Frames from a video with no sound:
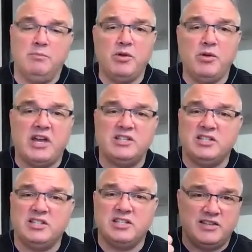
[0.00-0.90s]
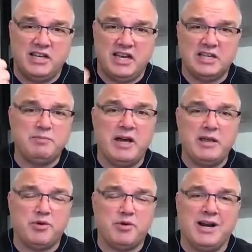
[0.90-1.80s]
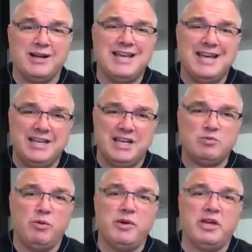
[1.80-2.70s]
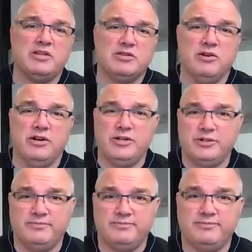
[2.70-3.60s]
And in both cases, they said yes, buy the product, and yes, we'll pay the storage.